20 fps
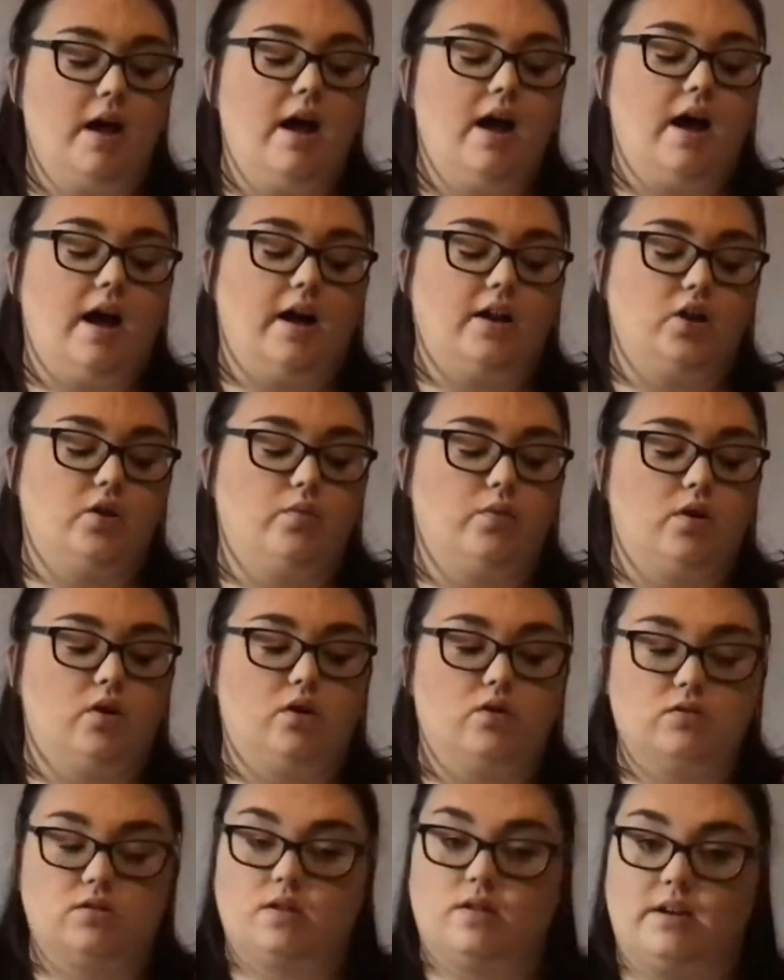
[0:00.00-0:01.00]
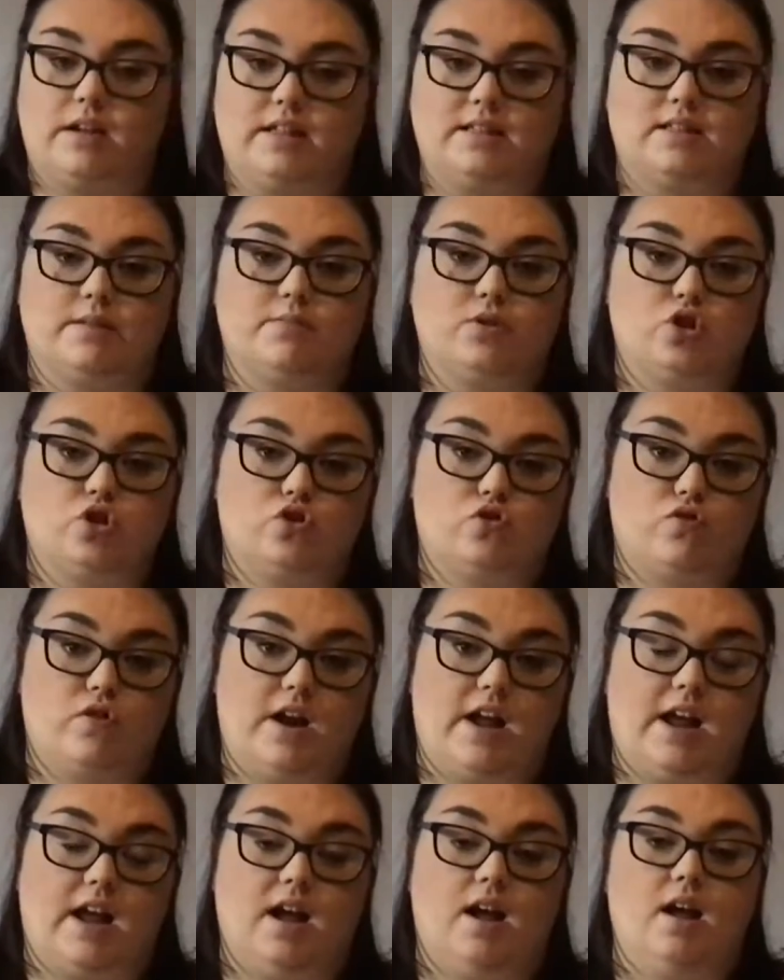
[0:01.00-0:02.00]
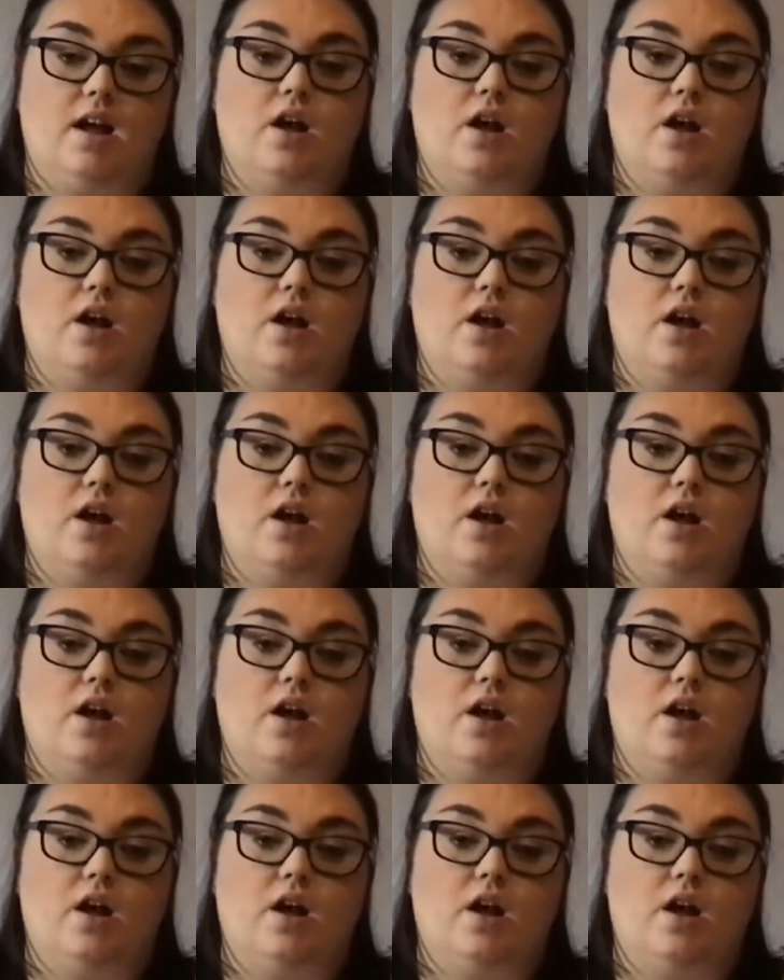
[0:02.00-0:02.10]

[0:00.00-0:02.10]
And you will also need some string